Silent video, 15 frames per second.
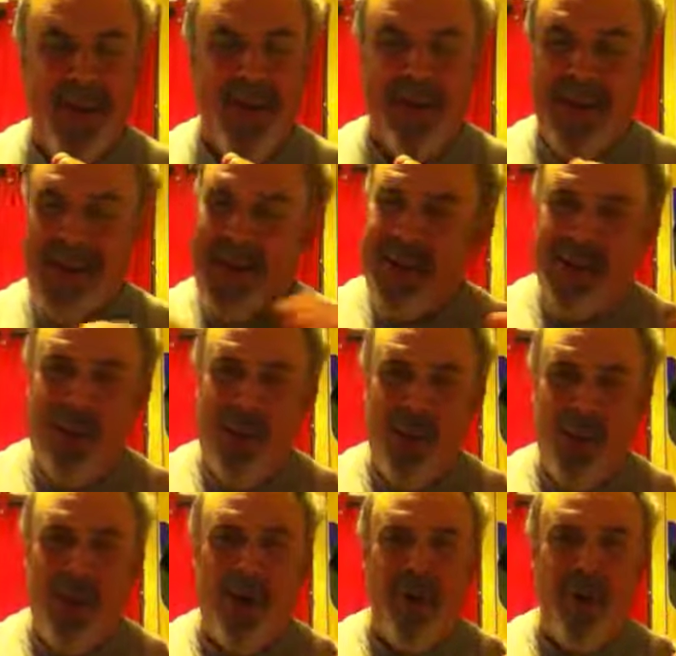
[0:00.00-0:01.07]
Now, that's not
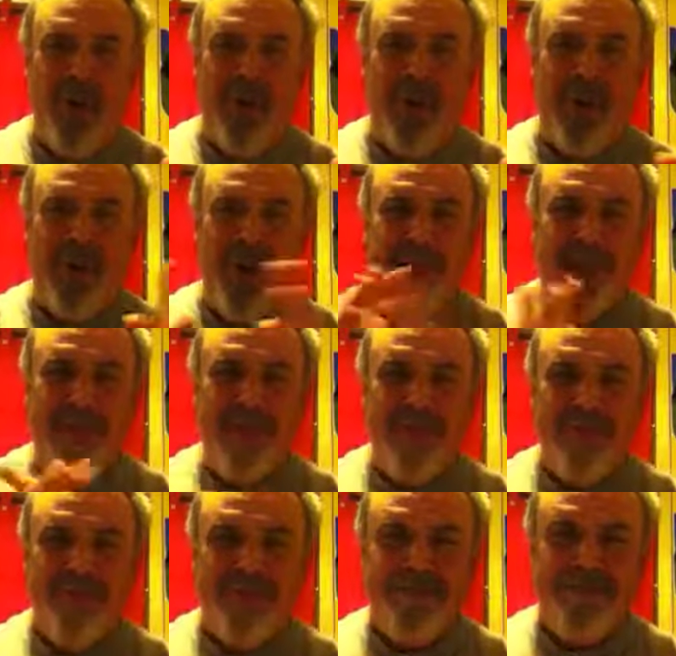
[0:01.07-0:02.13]
quoted
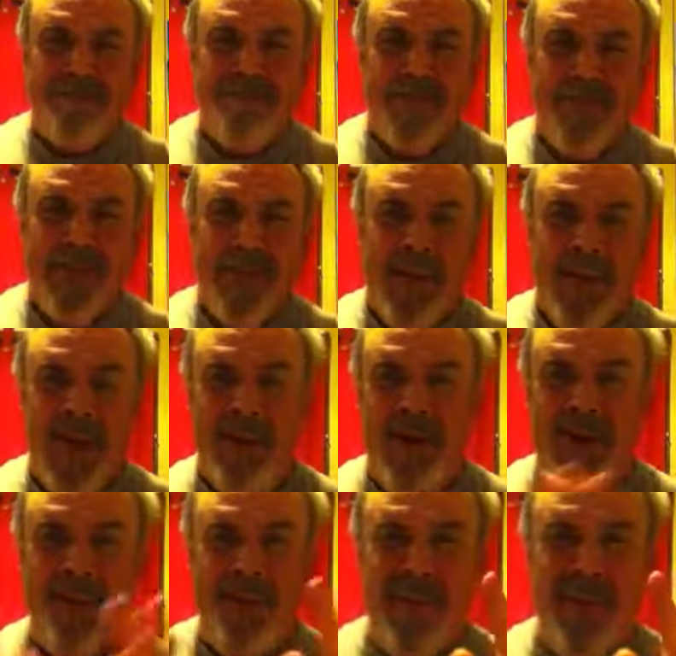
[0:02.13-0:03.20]
verbatim. I may
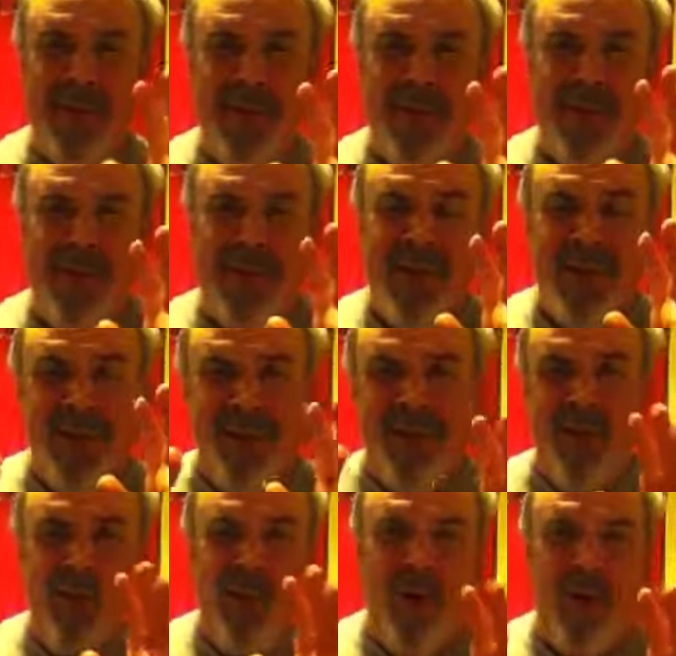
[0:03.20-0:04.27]
have missed a
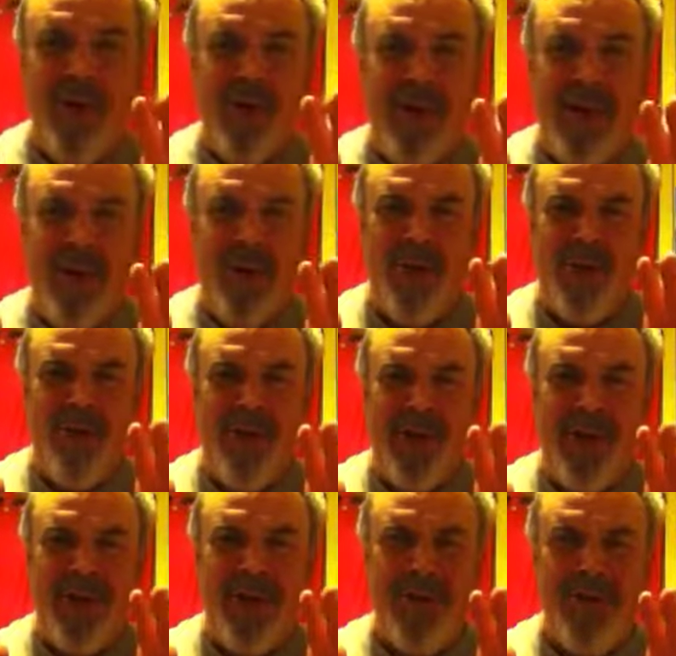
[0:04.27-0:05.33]
few words in that
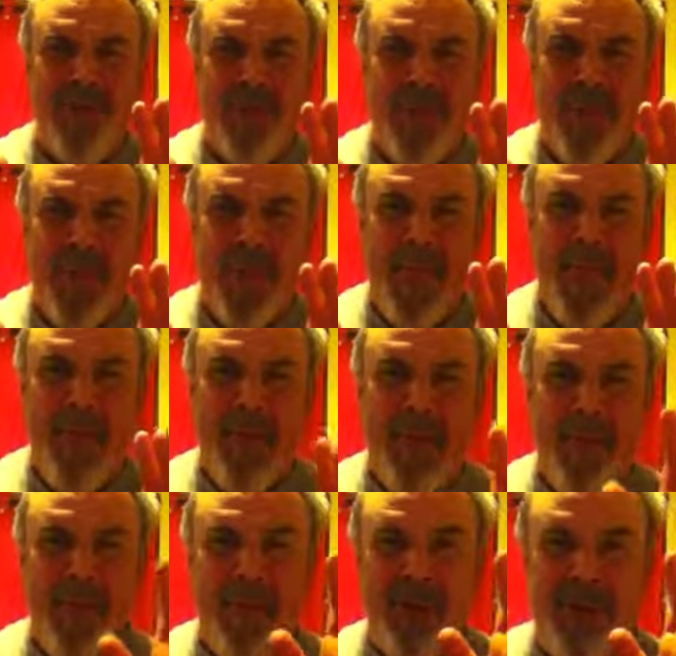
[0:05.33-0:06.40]
quotation.
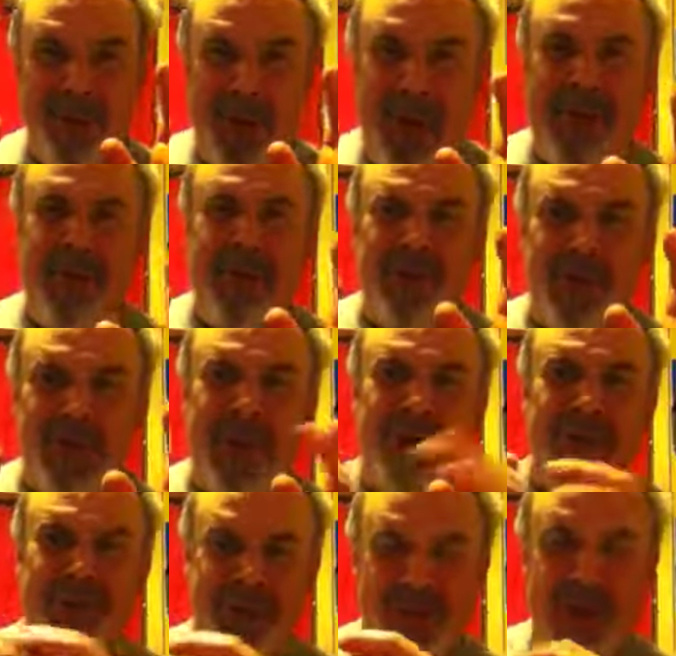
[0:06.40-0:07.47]
But you get the
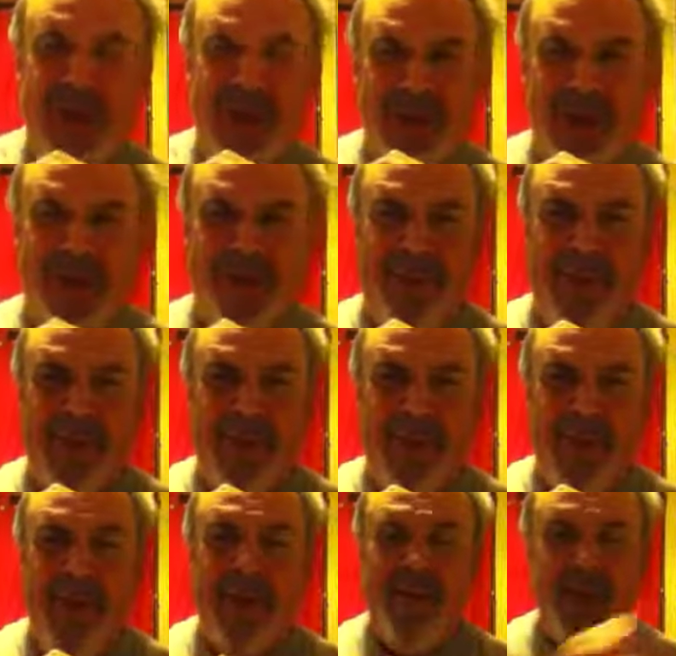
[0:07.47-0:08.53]
general gist of it.
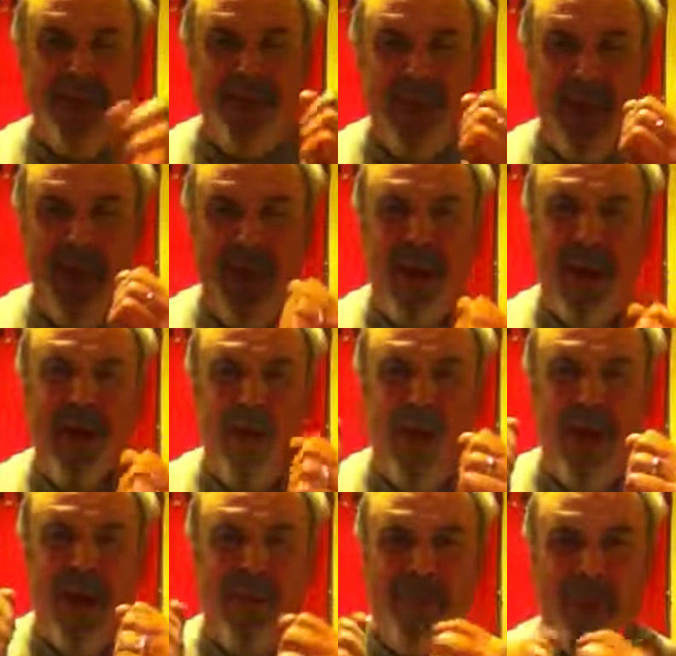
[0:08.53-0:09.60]
That they that
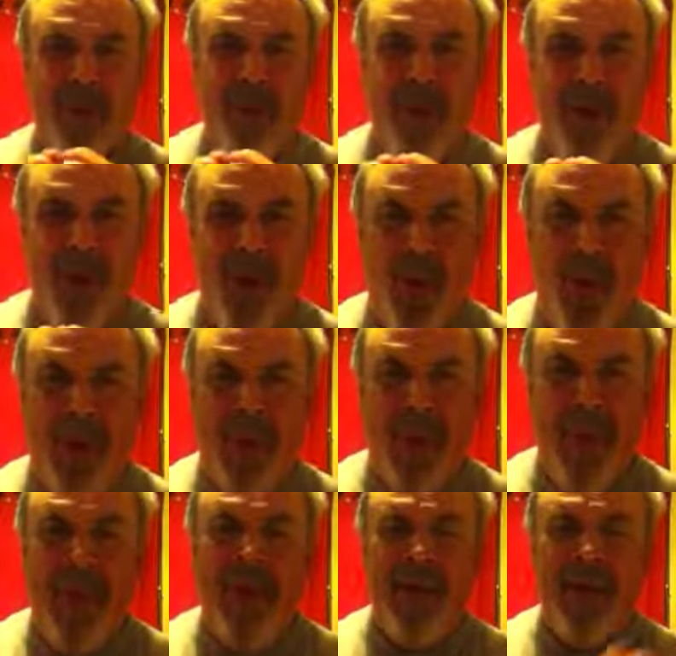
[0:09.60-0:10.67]
wait upon the Lord,
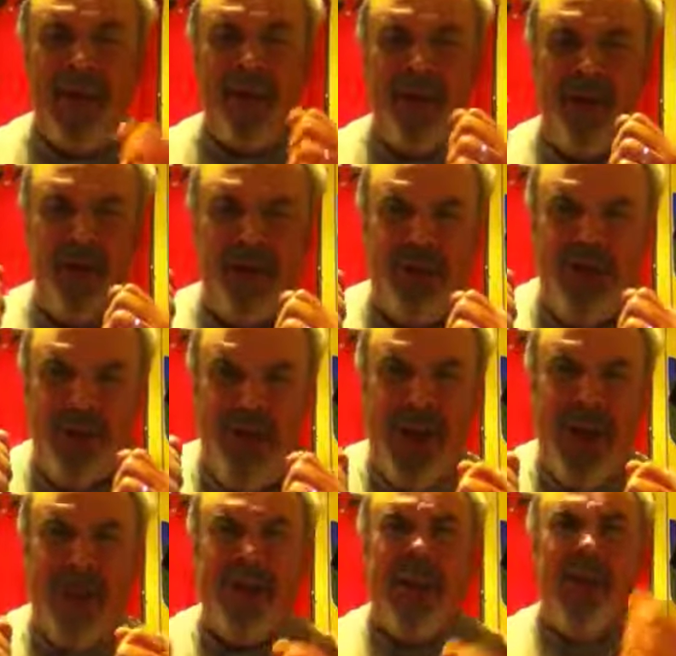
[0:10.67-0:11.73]
that their
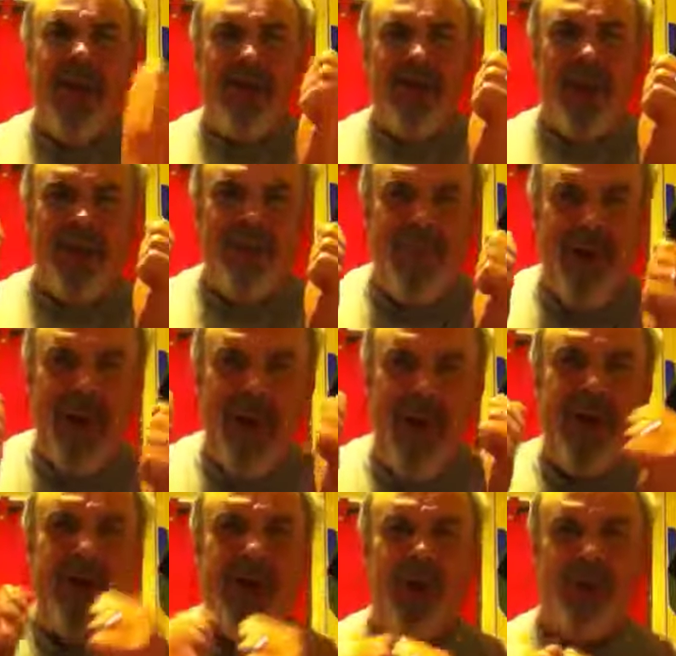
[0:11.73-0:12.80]
strength shall be
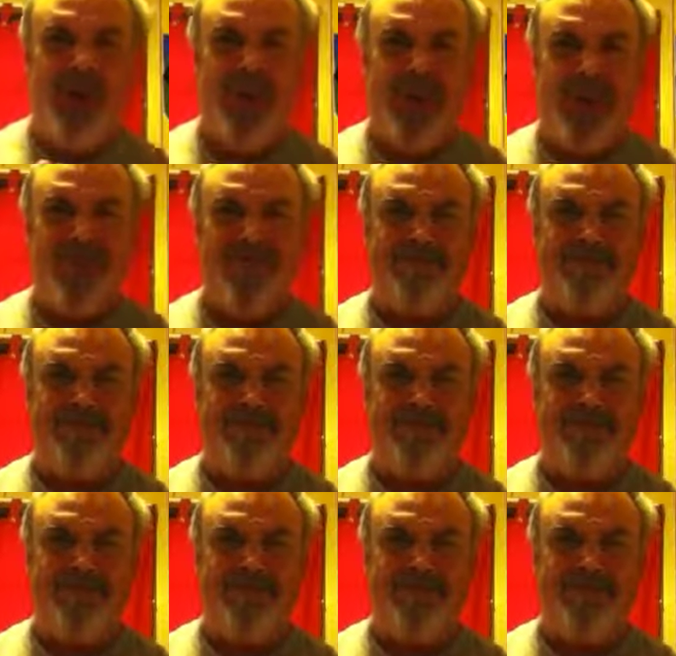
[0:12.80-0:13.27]
renewed.